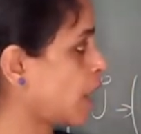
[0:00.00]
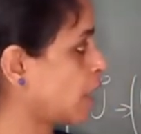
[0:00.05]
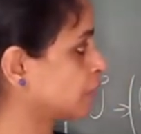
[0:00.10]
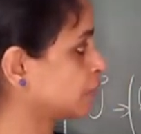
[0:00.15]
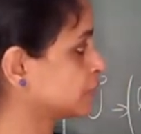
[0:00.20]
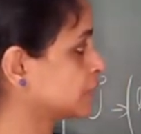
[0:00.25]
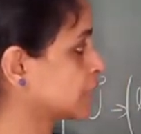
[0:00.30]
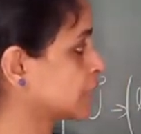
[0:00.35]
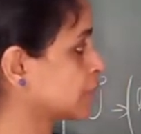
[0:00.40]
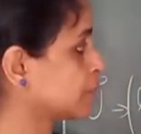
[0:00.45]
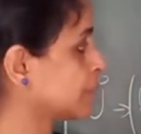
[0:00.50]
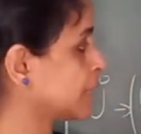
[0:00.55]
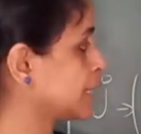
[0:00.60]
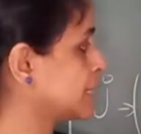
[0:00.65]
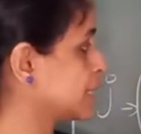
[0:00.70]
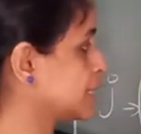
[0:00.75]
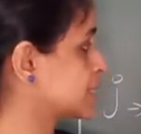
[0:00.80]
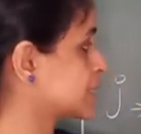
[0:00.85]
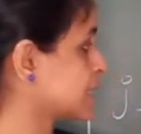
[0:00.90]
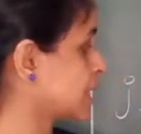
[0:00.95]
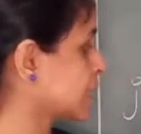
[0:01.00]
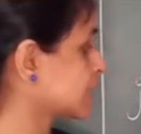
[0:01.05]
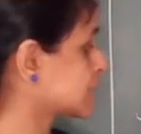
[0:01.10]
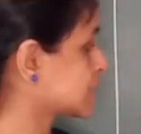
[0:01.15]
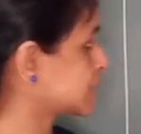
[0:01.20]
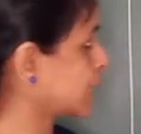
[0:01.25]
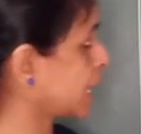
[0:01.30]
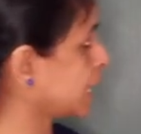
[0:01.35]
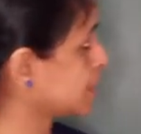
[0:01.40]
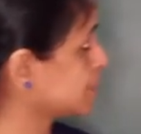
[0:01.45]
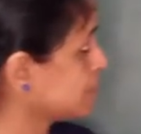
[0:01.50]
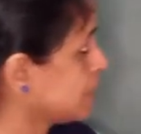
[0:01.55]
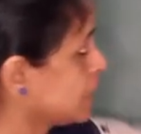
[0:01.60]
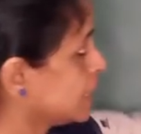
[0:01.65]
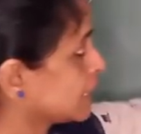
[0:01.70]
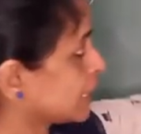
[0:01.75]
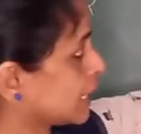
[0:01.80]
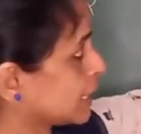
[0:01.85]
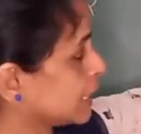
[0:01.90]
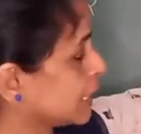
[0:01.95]
half. The remainings are same.
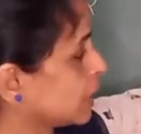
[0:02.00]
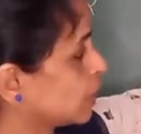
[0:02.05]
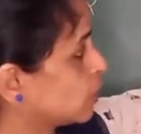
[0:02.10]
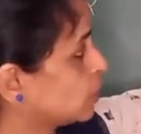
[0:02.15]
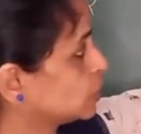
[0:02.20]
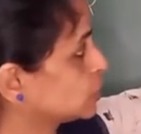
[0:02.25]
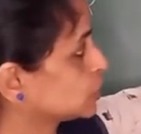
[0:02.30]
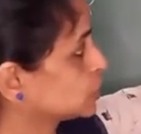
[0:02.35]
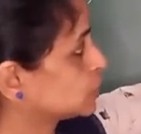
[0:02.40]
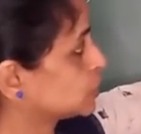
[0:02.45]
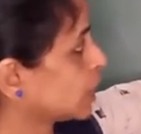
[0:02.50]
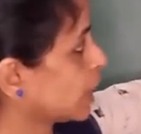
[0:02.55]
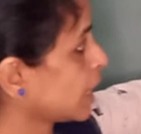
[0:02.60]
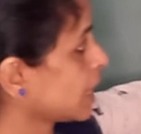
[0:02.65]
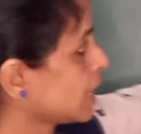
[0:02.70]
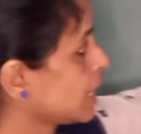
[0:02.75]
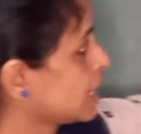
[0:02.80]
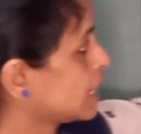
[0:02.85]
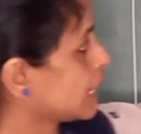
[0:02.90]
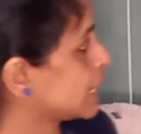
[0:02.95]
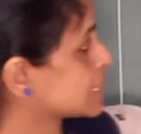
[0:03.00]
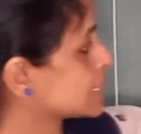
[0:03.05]
N equal to 3,